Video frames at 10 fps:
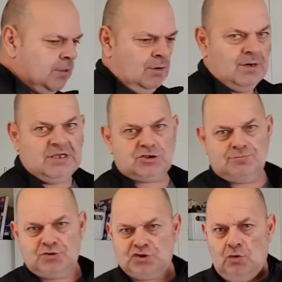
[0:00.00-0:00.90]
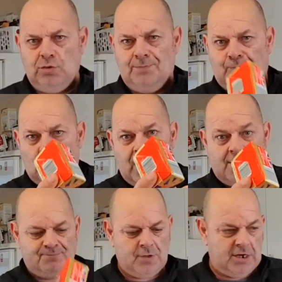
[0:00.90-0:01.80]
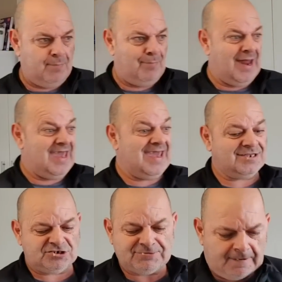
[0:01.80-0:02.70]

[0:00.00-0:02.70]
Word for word: I want to get some salted butter on a plate.